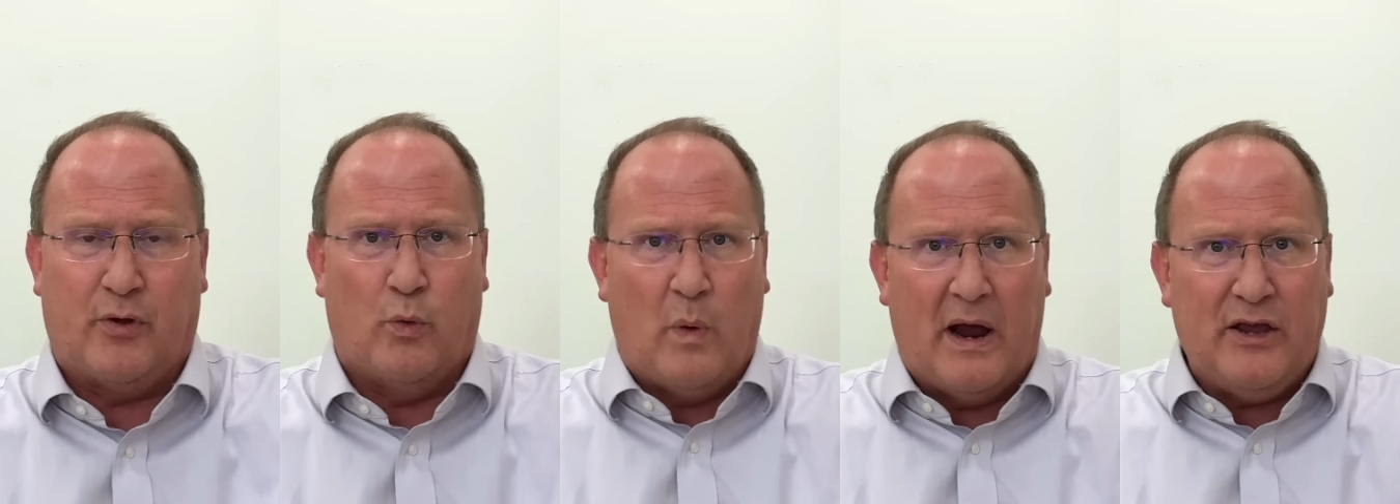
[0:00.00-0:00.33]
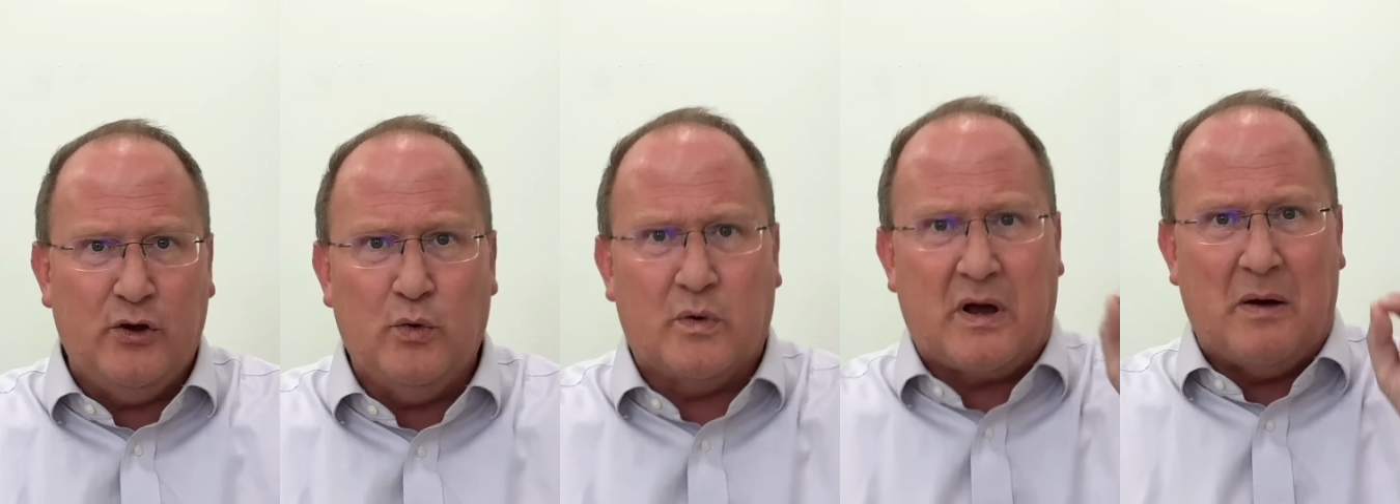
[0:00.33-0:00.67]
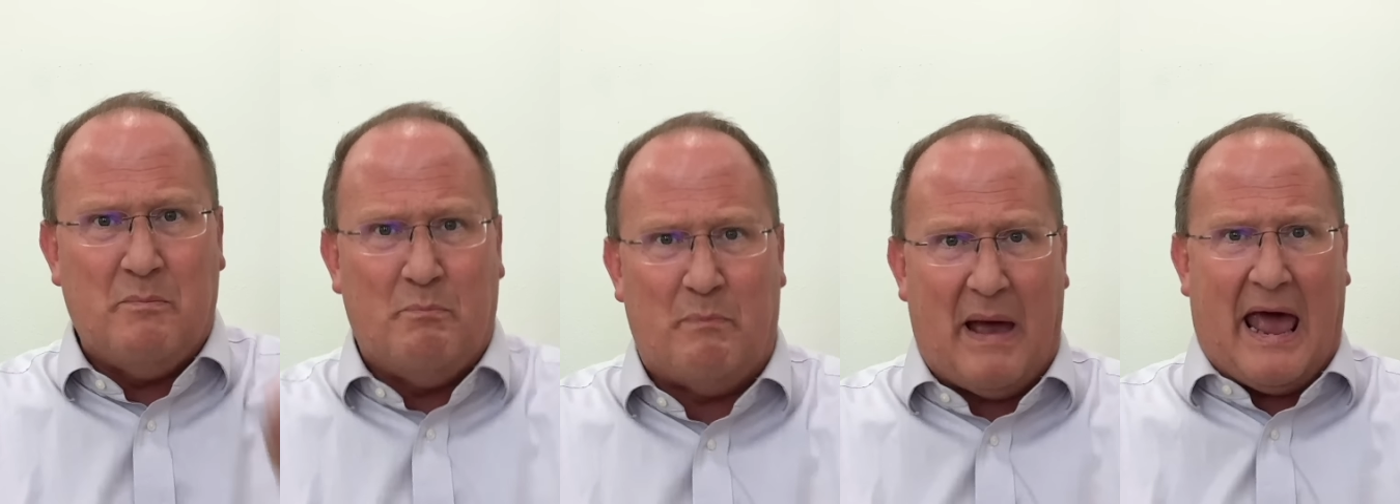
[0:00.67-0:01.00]
the way you
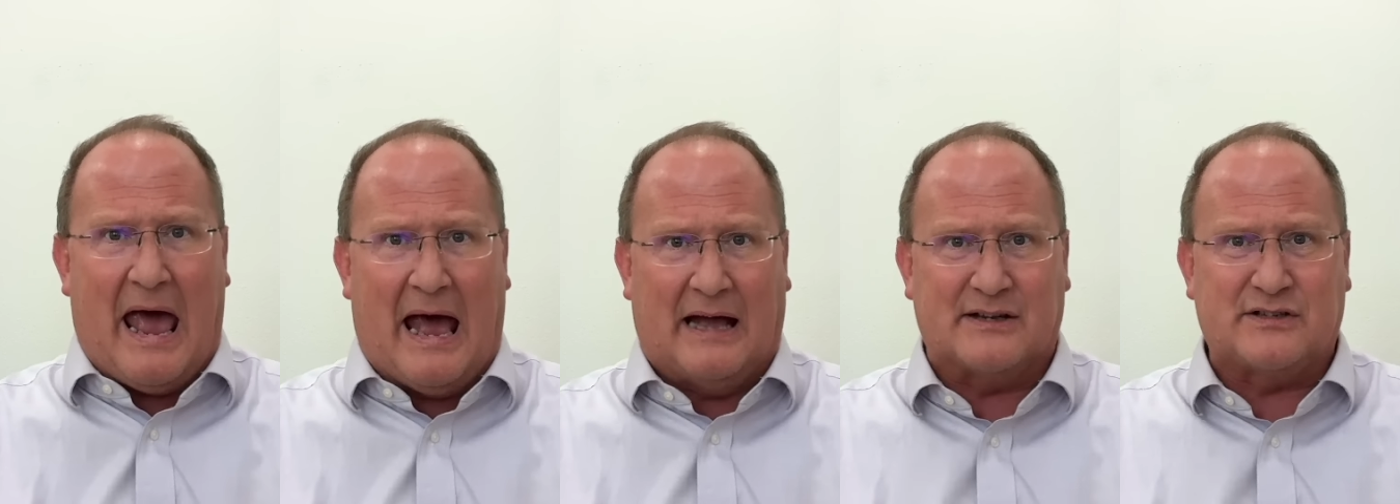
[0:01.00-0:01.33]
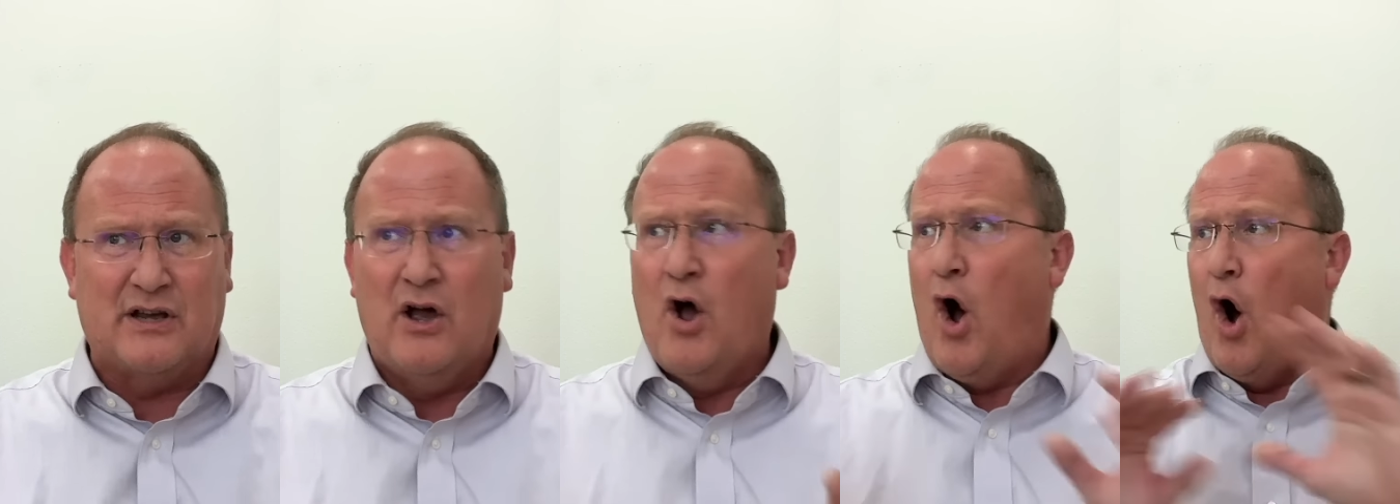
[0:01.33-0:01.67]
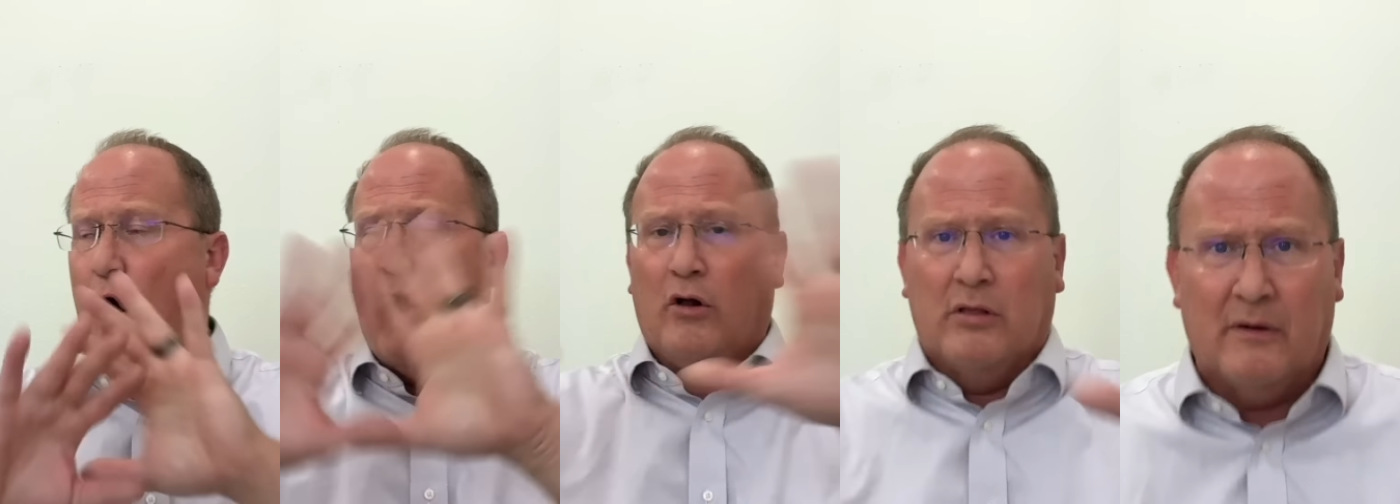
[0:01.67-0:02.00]
combat
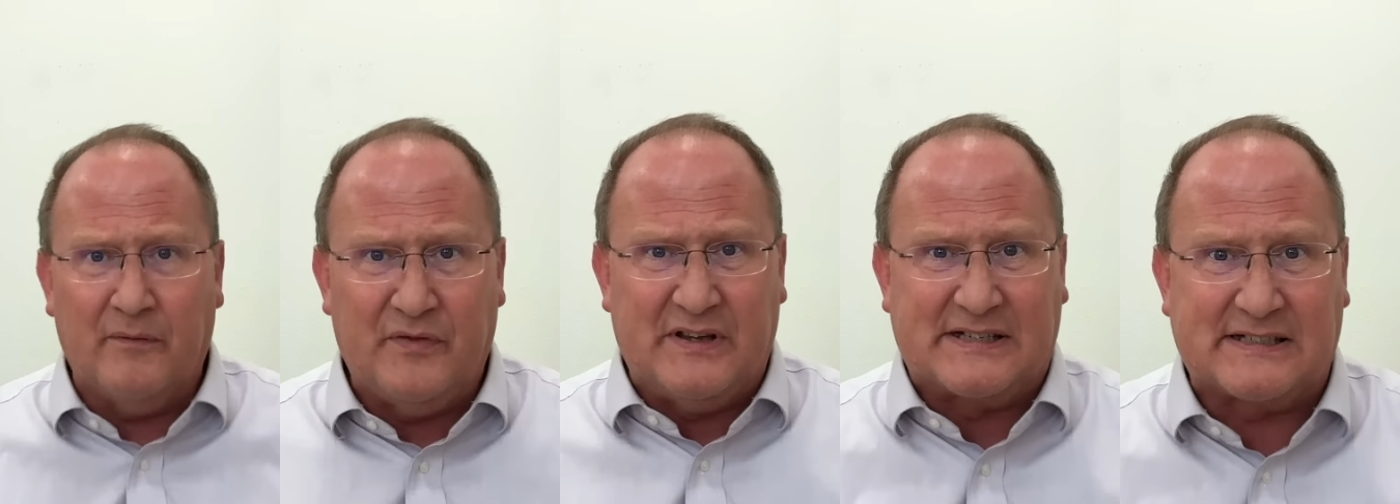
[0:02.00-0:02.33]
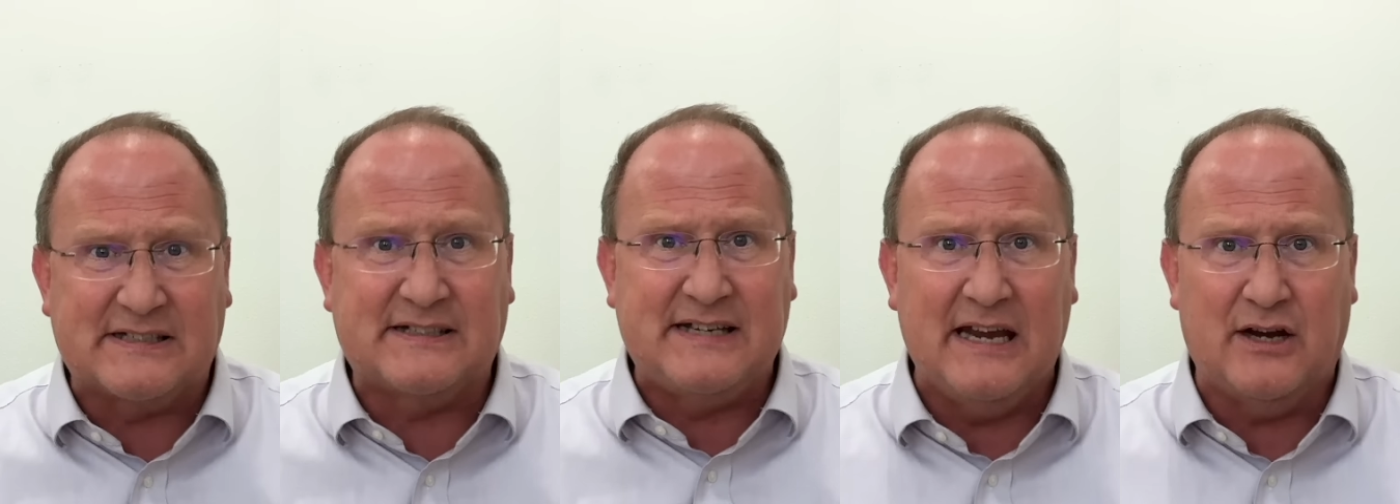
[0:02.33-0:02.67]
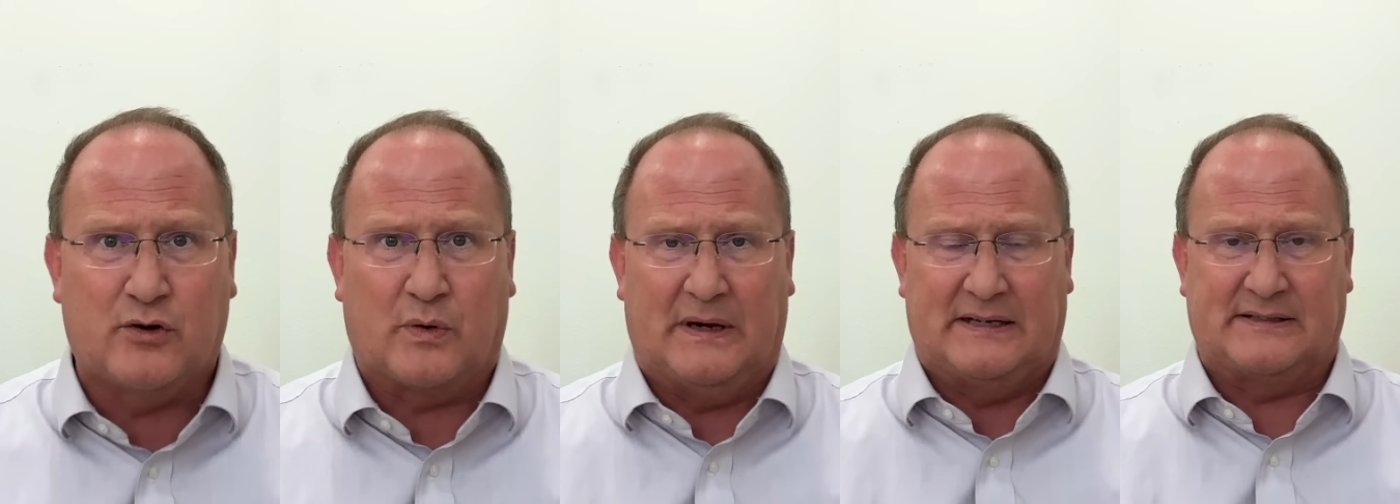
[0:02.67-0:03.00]
all of the
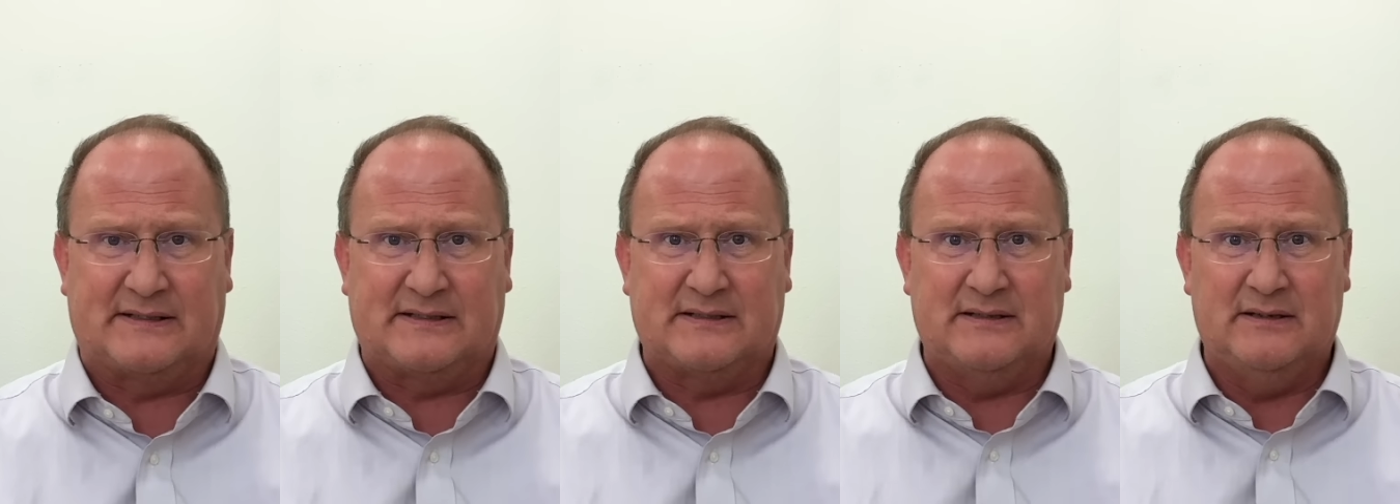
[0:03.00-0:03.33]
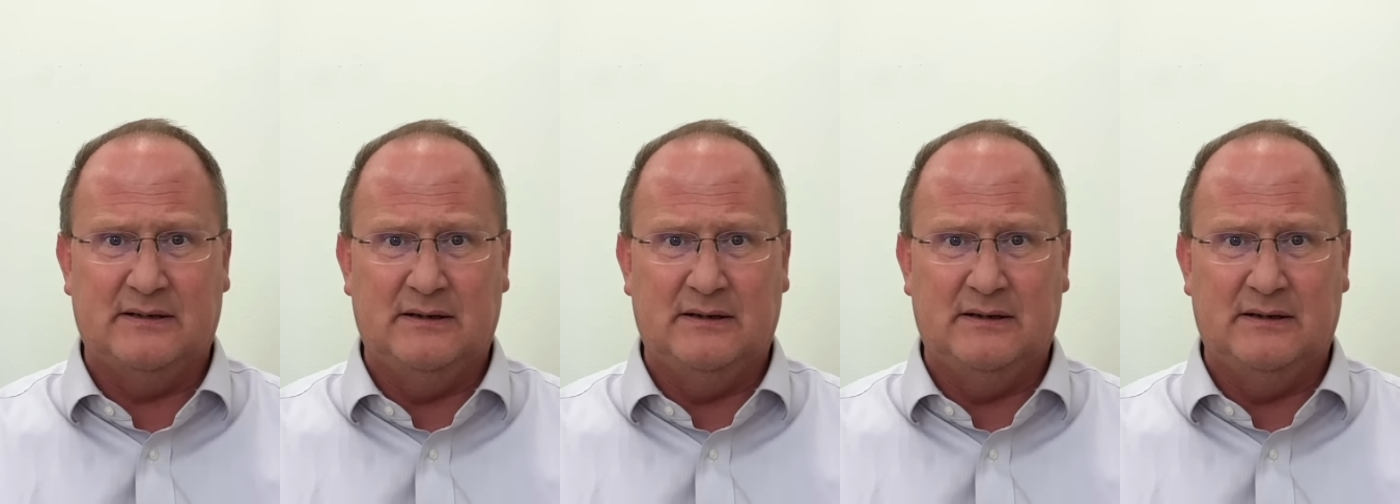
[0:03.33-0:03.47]
secrets